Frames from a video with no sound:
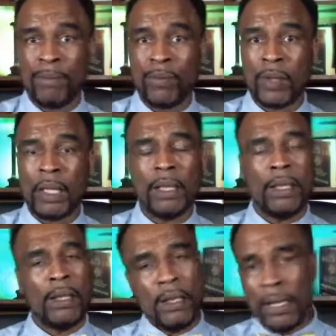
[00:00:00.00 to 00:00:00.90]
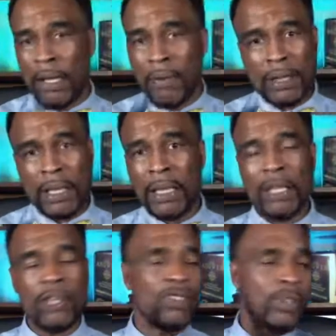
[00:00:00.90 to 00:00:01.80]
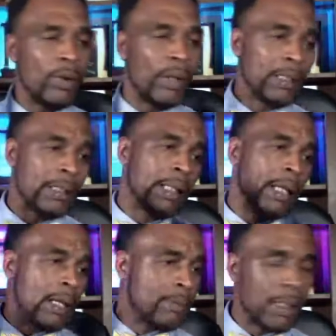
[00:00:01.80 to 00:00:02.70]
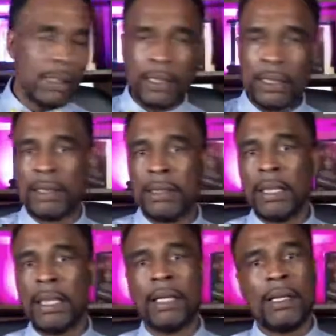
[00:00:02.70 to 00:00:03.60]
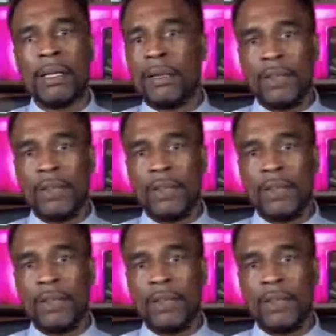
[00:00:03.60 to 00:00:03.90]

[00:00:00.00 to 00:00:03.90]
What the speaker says: Okay. Everything else, you don't like the guy. I'm not getting into that.